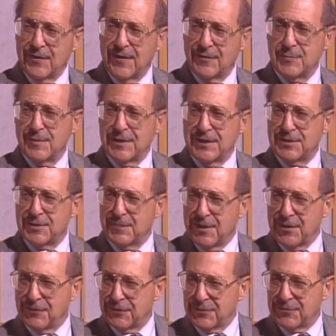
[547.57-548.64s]
They have to be in an
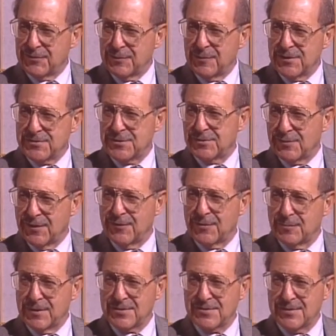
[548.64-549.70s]
incubator for 3 months at
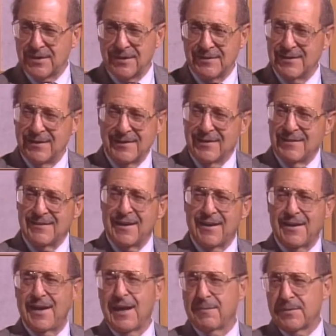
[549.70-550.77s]
$1,200 a day. Not
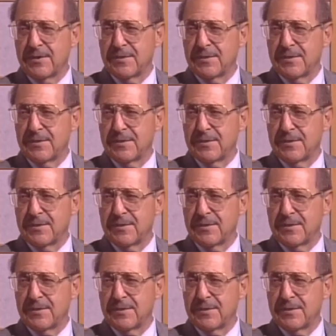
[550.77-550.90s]
happening.